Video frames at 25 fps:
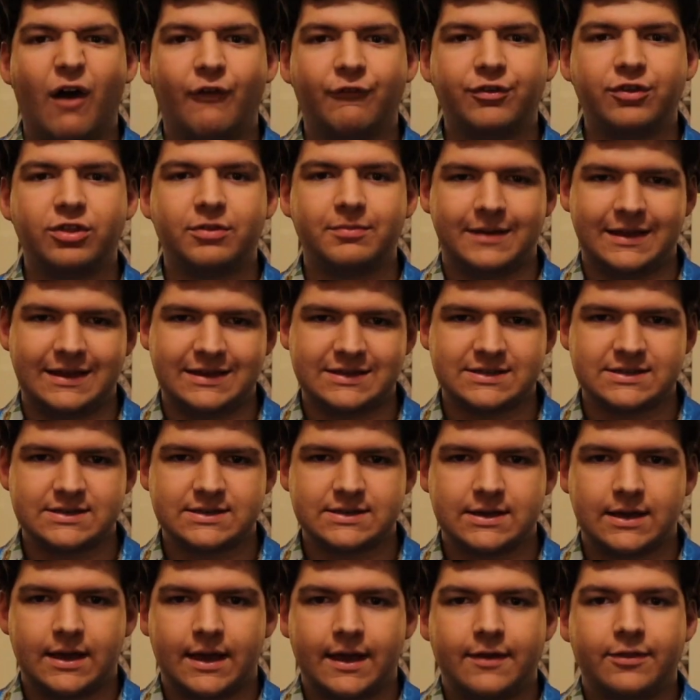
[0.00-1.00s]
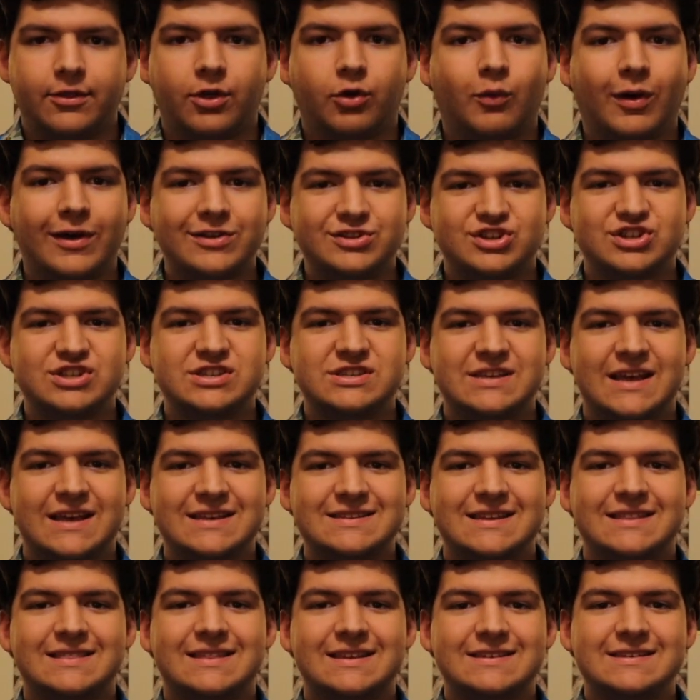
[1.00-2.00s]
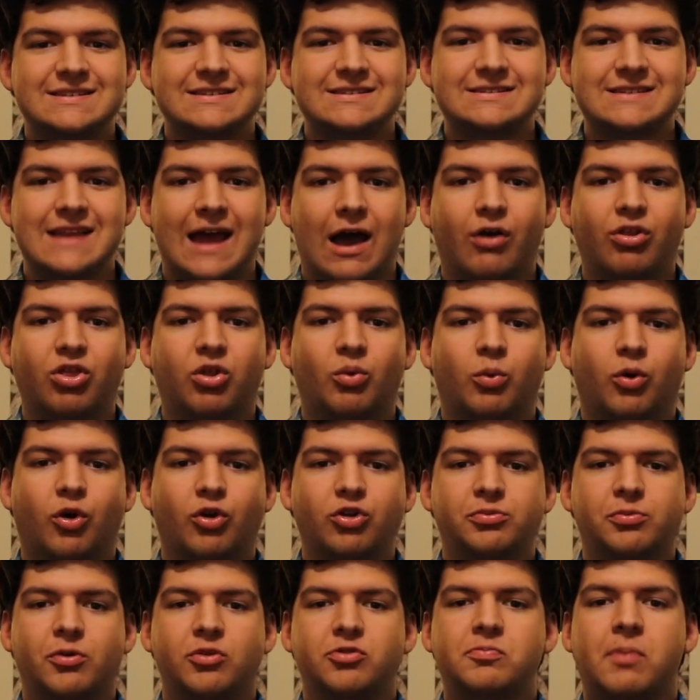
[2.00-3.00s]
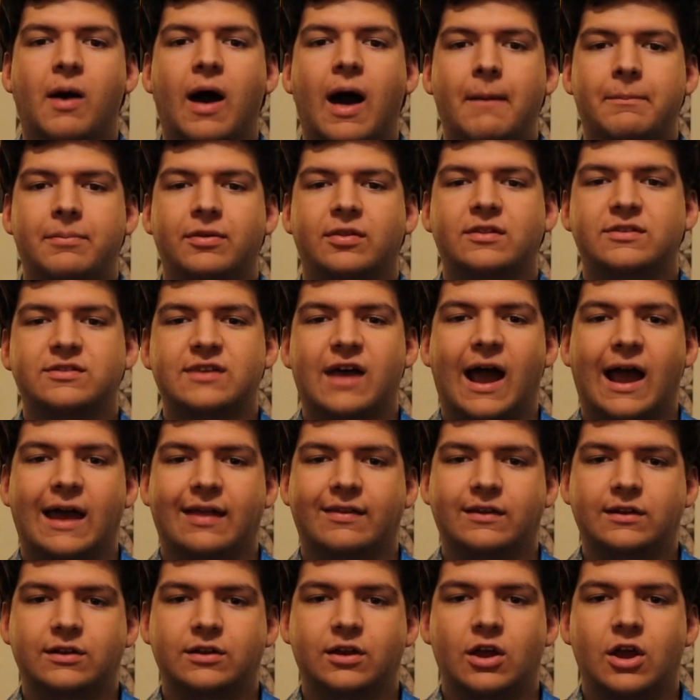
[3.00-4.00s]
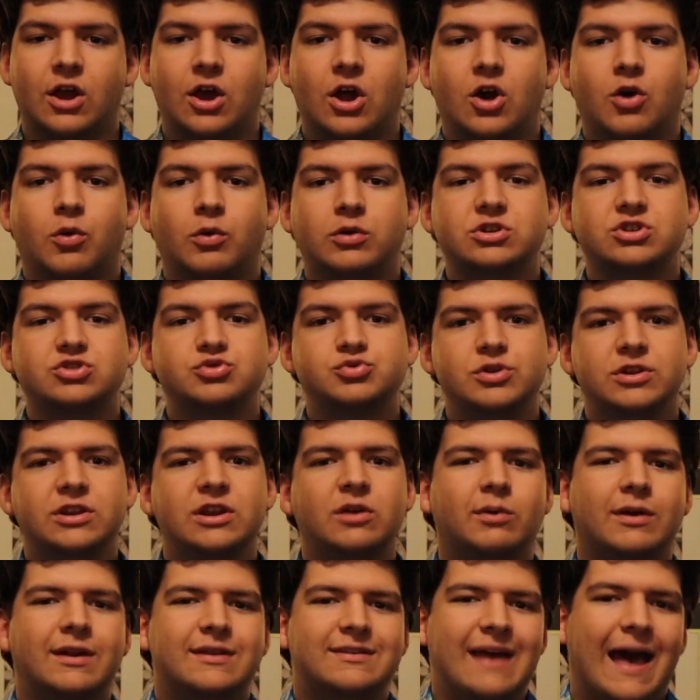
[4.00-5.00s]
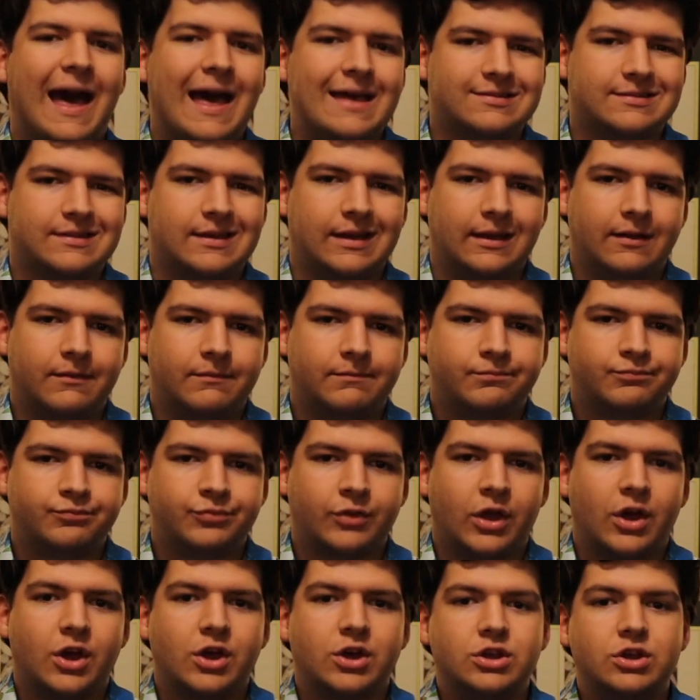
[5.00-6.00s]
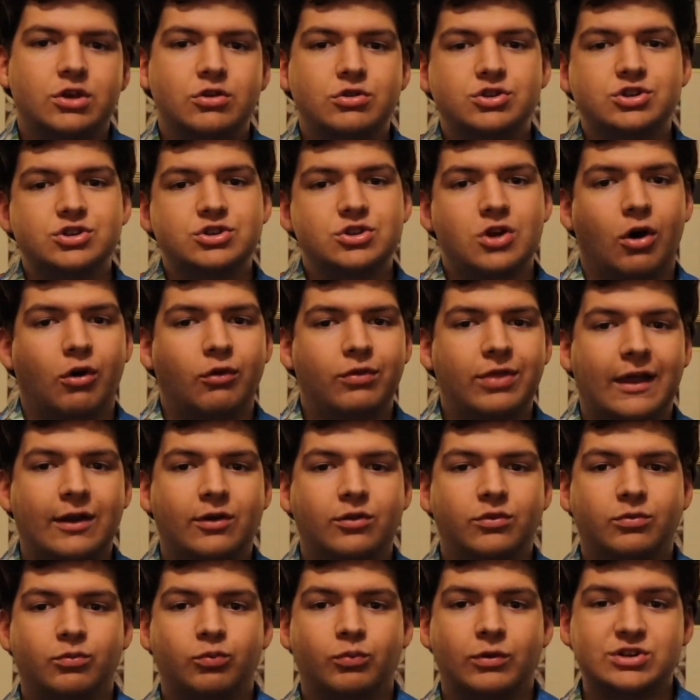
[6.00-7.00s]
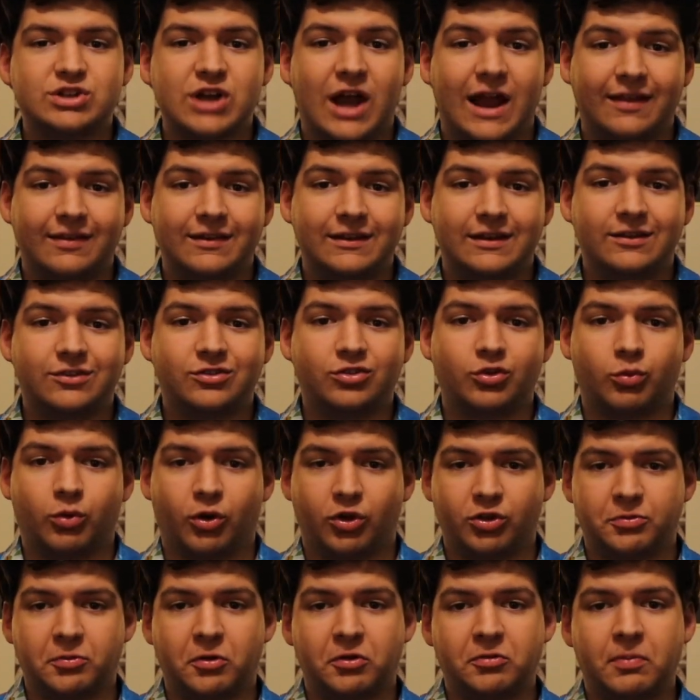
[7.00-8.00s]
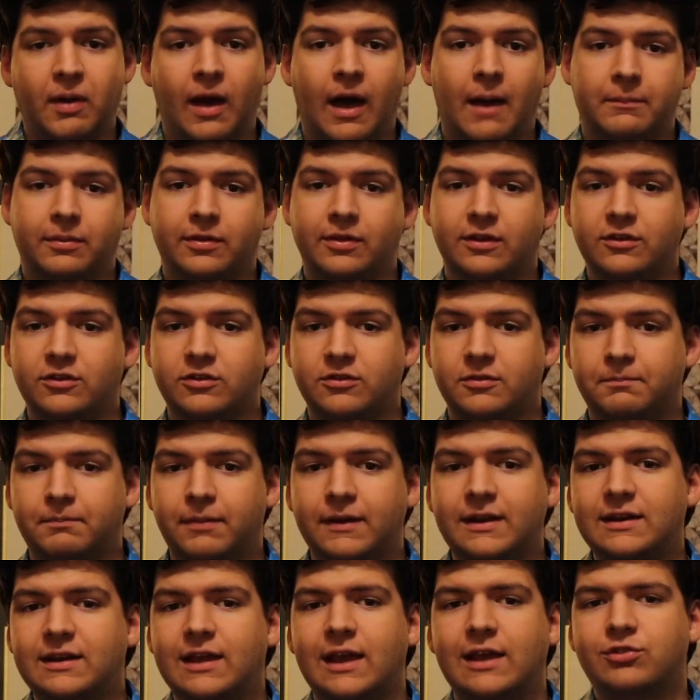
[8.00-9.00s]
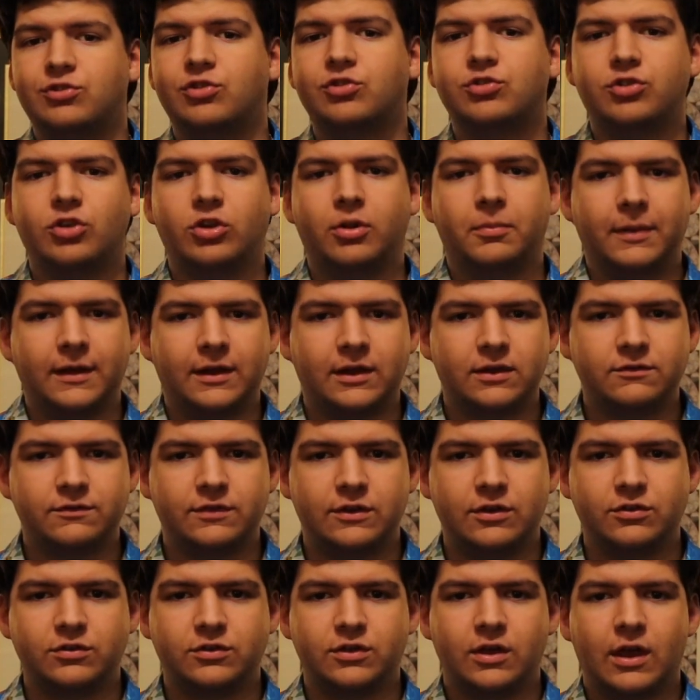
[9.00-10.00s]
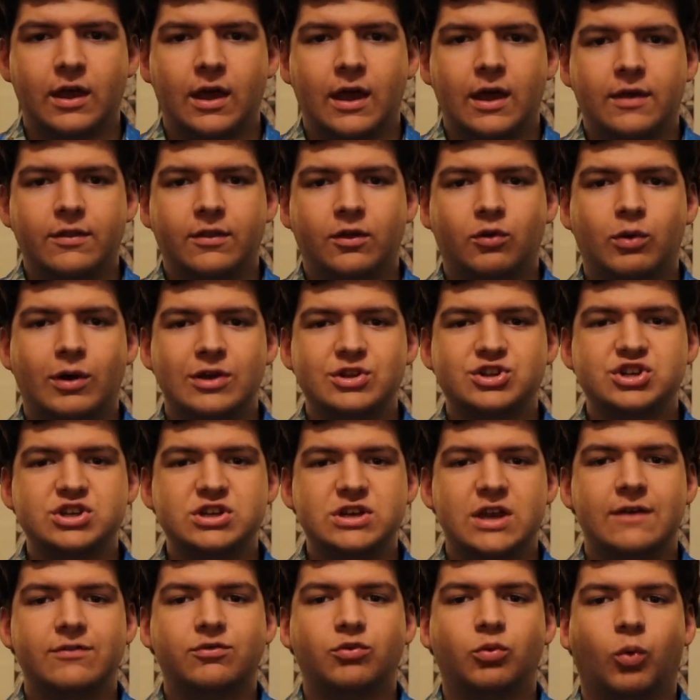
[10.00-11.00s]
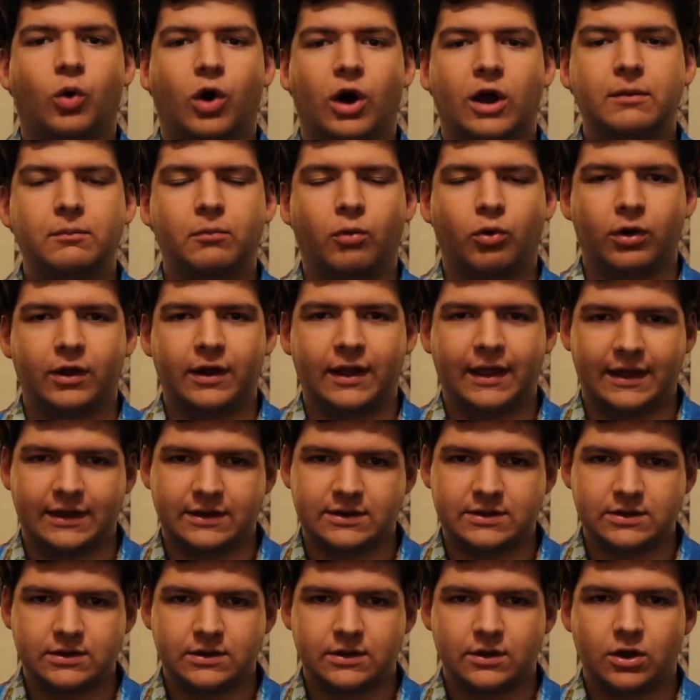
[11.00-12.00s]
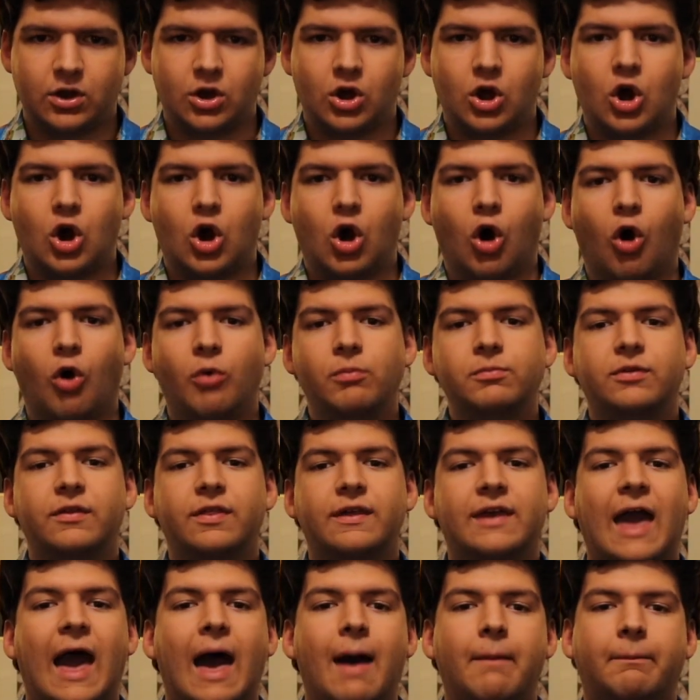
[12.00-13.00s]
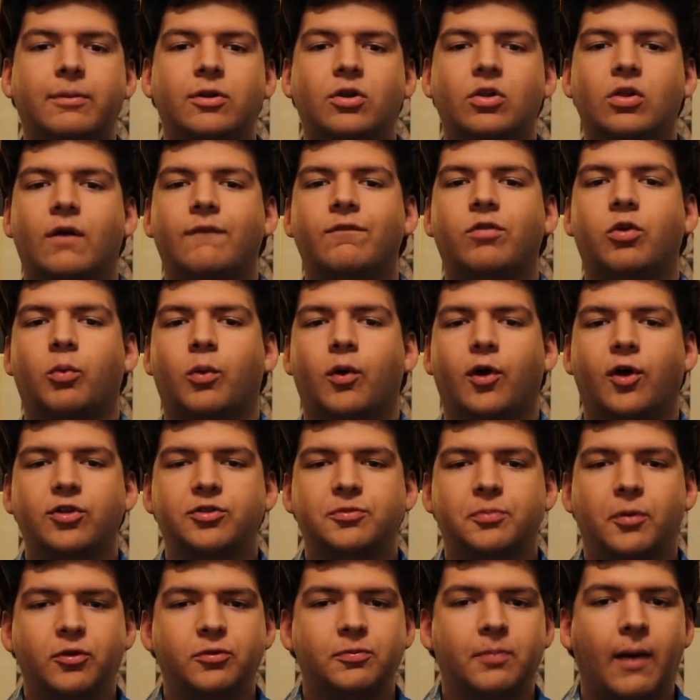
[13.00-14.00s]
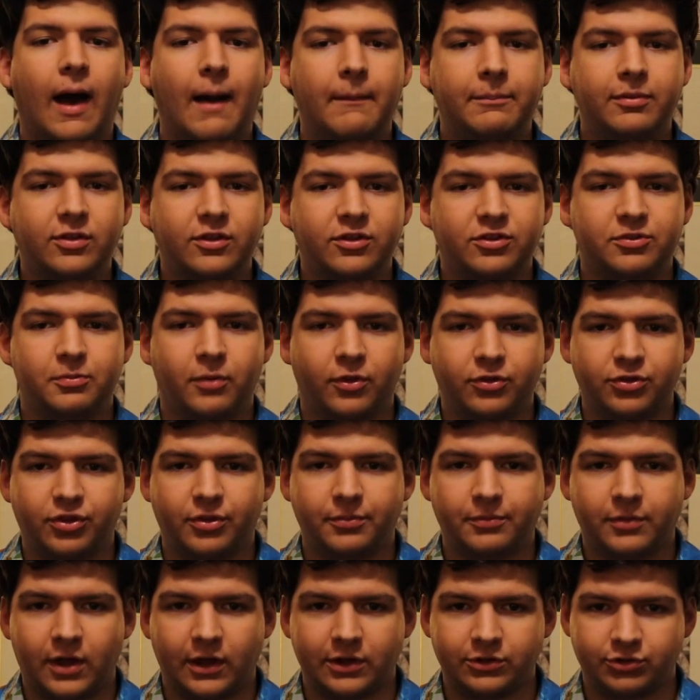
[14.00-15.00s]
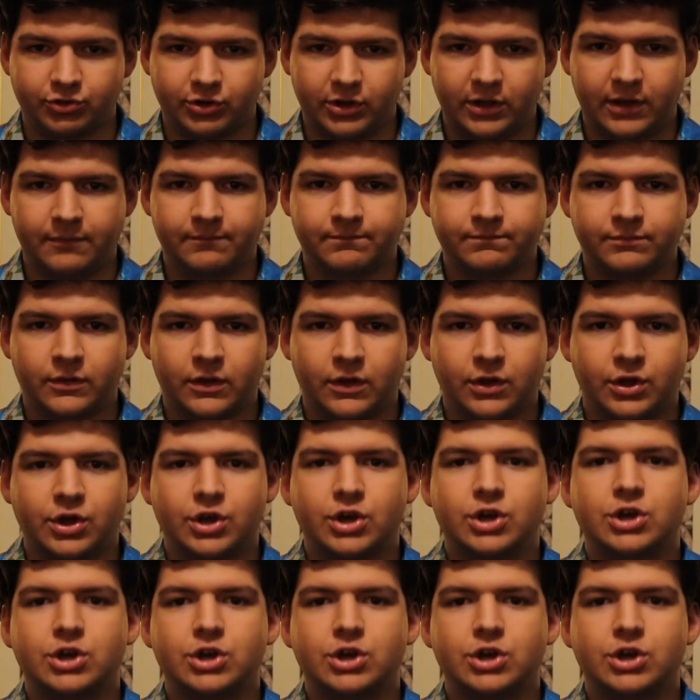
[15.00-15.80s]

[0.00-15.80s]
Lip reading: Now for the meat. The question says that this is now the world's most populous island, which is really what it's asking. You should know that which island is the world's most populous, but in case you're still a bit confused, the question gives one more hint. Home to the capital of the world's most populous Muslim country.